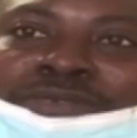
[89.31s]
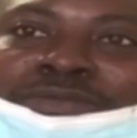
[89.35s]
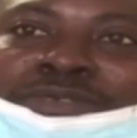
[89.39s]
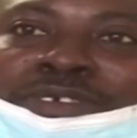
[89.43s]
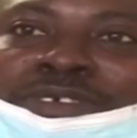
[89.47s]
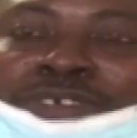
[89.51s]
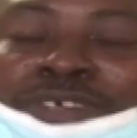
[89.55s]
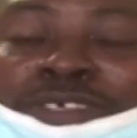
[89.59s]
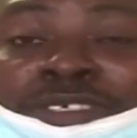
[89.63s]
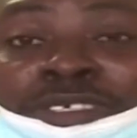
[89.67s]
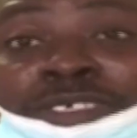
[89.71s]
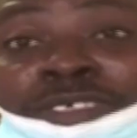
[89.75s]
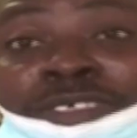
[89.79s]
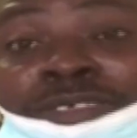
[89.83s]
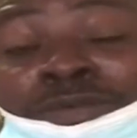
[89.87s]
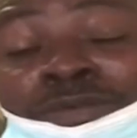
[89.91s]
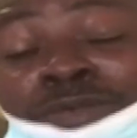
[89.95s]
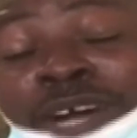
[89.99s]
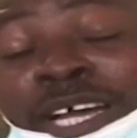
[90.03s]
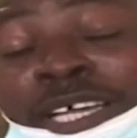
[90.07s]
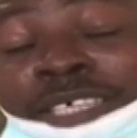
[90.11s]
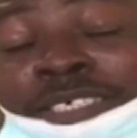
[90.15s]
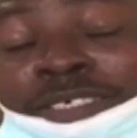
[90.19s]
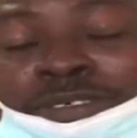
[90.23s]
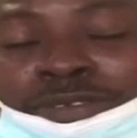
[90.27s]
we thought it
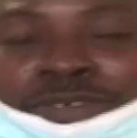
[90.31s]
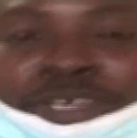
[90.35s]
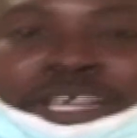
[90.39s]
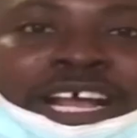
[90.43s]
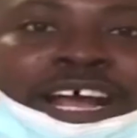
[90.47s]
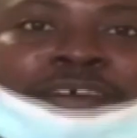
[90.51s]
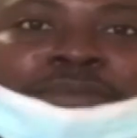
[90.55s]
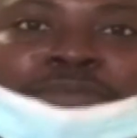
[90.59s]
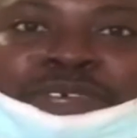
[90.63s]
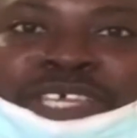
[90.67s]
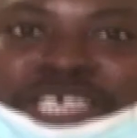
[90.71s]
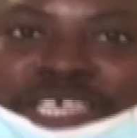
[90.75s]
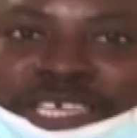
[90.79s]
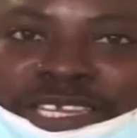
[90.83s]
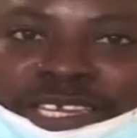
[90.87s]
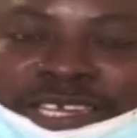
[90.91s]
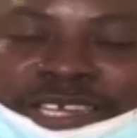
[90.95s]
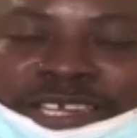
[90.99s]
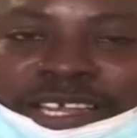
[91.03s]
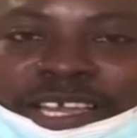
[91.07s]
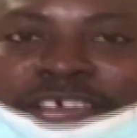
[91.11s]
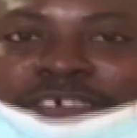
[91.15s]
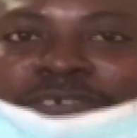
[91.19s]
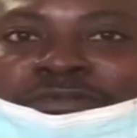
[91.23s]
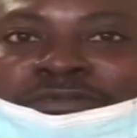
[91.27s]
wise to come in
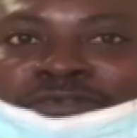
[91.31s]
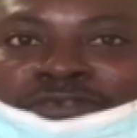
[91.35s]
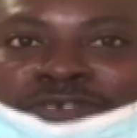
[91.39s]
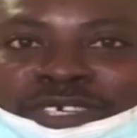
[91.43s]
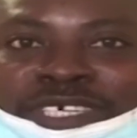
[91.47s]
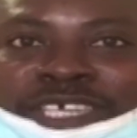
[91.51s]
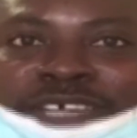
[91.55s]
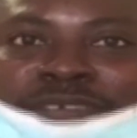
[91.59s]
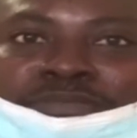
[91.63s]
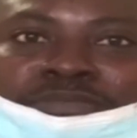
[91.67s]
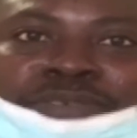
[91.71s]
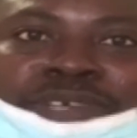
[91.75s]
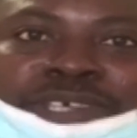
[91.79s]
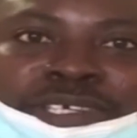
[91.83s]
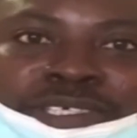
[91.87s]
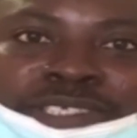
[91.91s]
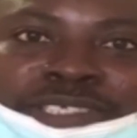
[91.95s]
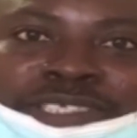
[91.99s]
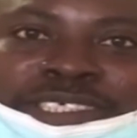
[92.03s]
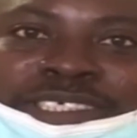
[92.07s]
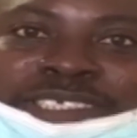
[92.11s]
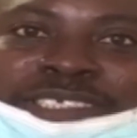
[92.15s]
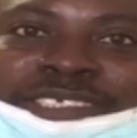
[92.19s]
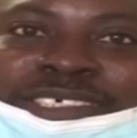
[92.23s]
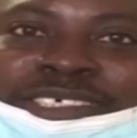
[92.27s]
and foot the
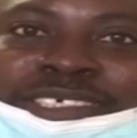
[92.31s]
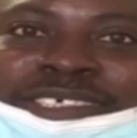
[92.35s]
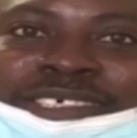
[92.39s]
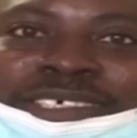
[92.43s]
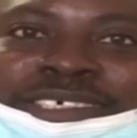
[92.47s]
bills